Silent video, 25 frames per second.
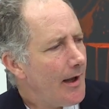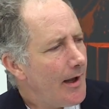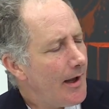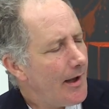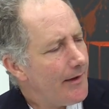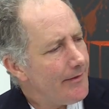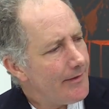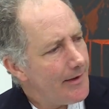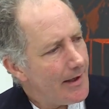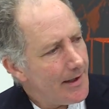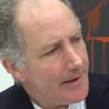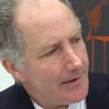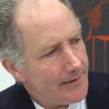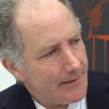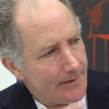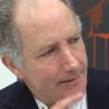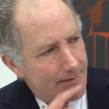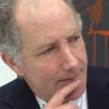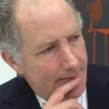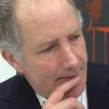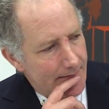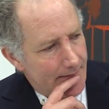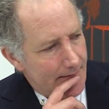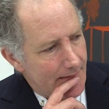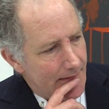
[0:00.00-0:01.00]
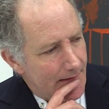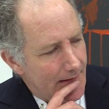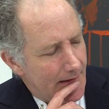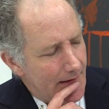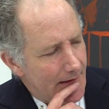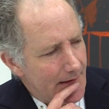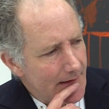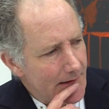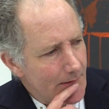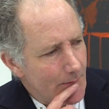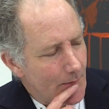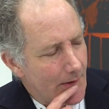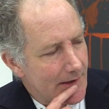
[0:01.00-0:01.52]
And then,
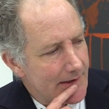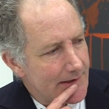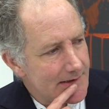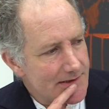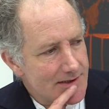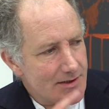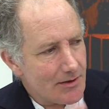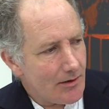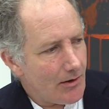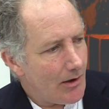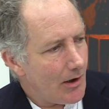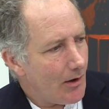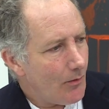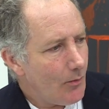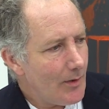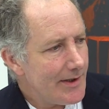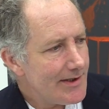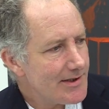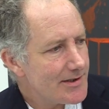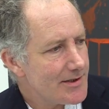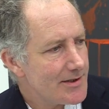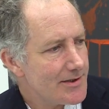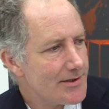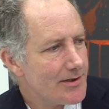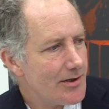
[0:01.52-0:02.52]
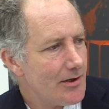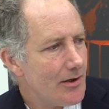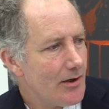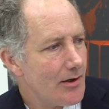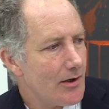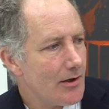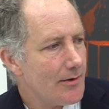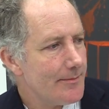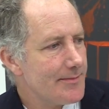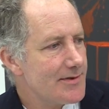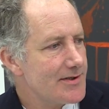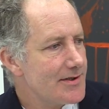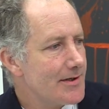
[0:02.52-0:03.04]
anyway, so I went to
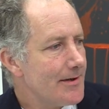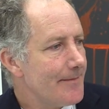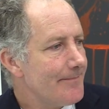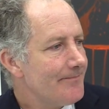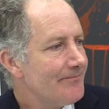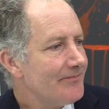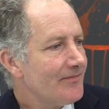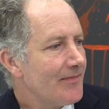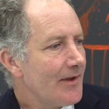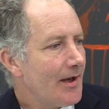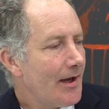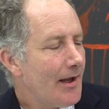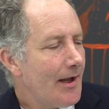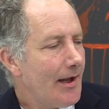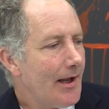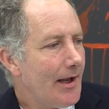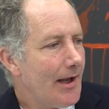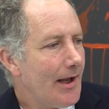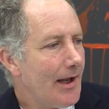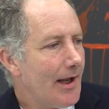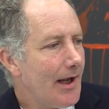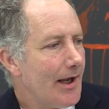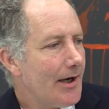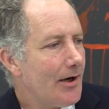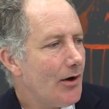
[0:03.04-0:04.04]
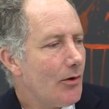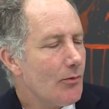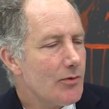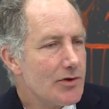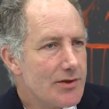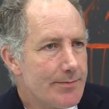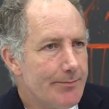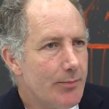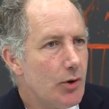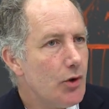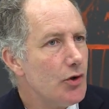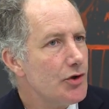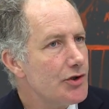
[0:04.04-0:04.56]
Turps and I was
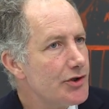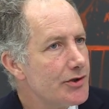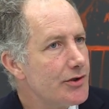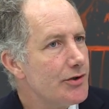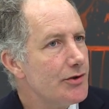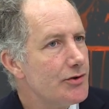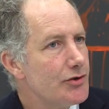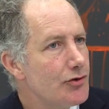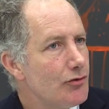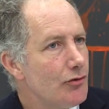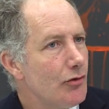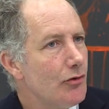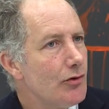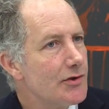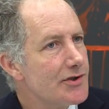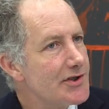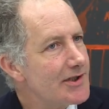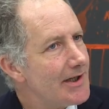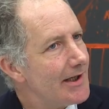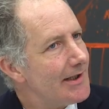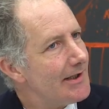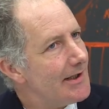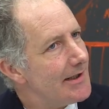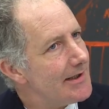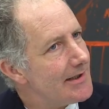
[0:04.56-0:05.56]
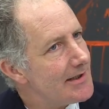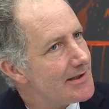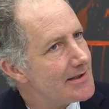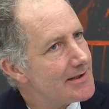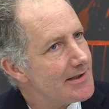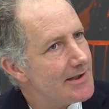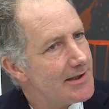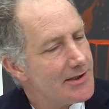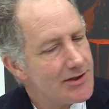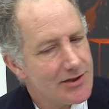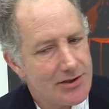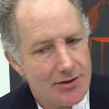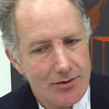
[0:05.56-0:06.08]
pushed to draw. Suddenly
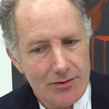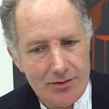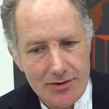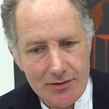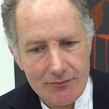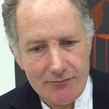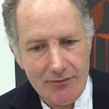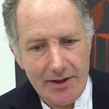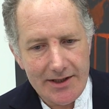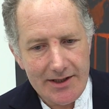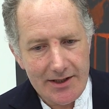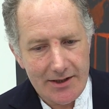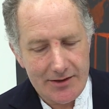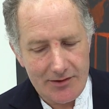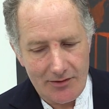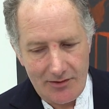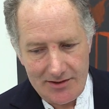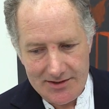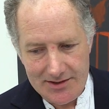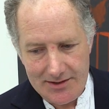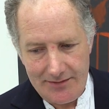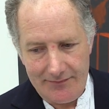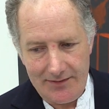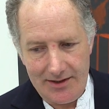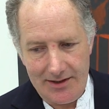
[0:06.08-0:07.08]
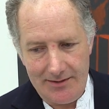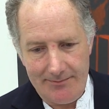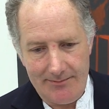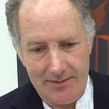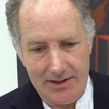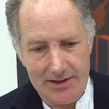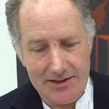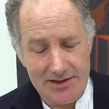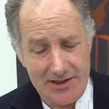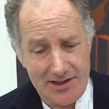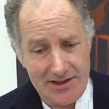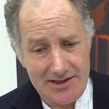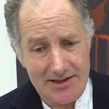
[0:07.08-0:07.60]
this tutor recognised something in
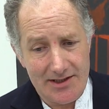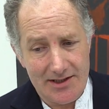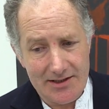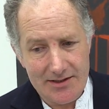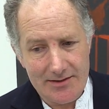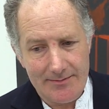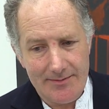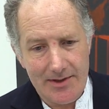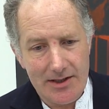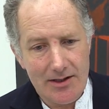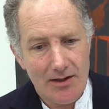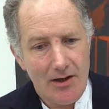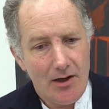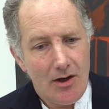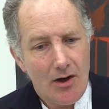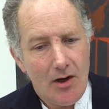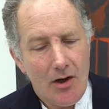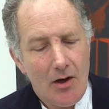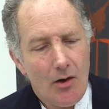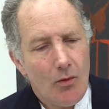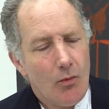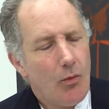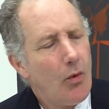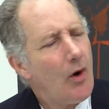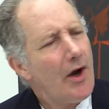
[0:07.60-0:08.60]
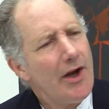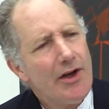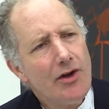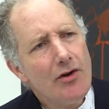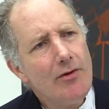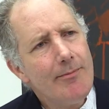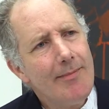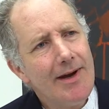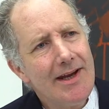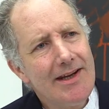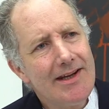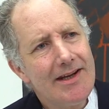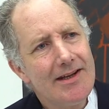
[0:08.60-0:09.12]
me. She said to me, why are you
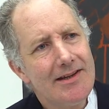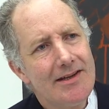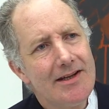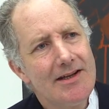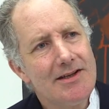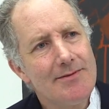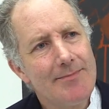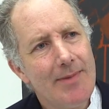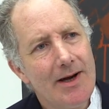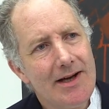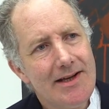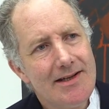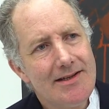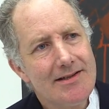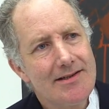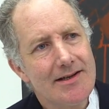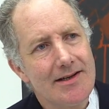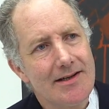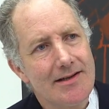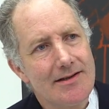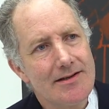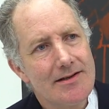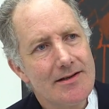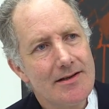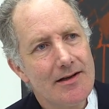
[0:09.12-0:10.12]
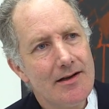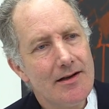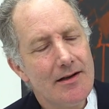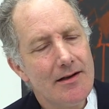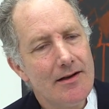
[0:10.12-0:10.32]
making these paintings?